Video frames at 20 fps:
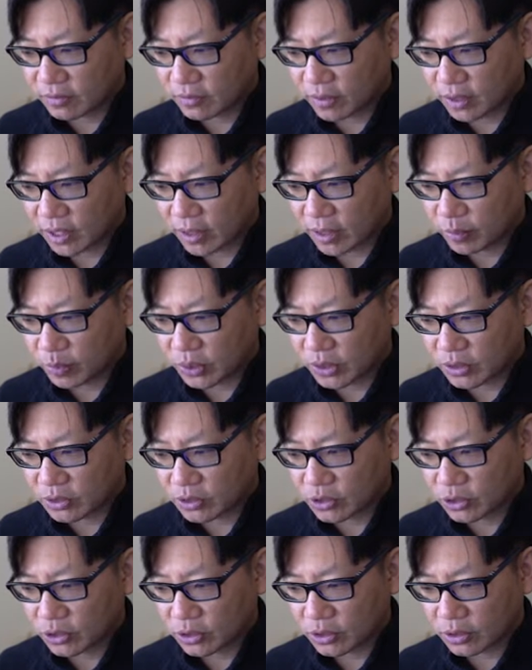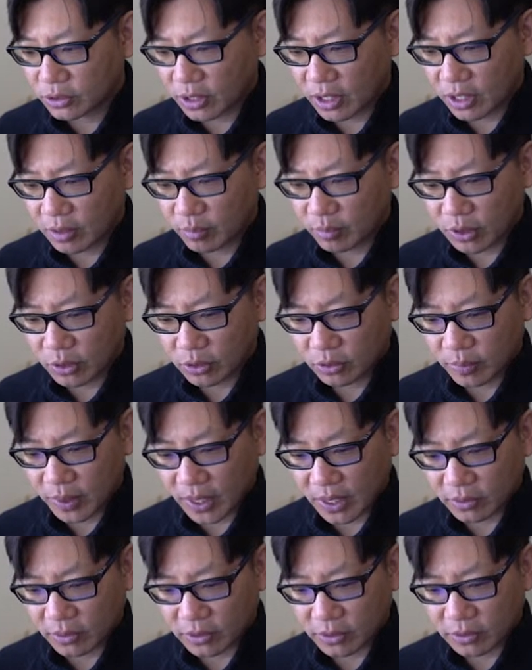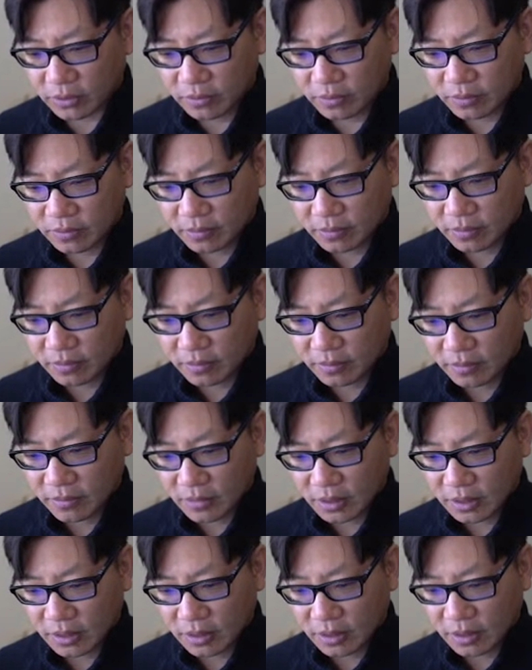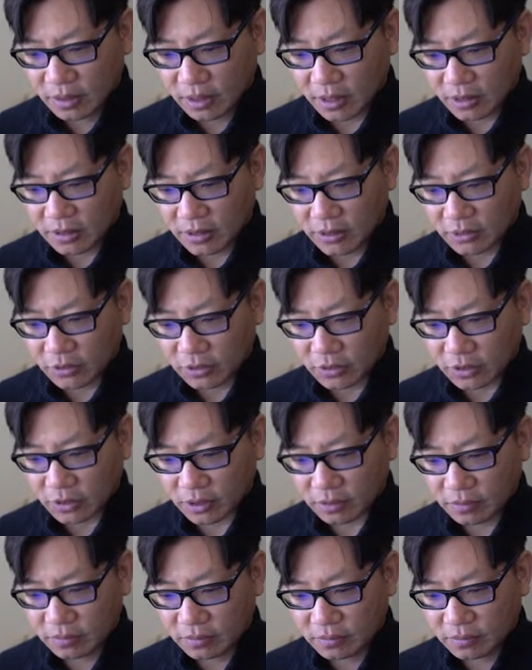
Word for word: Do I put sugar and milk powder? That's interesting.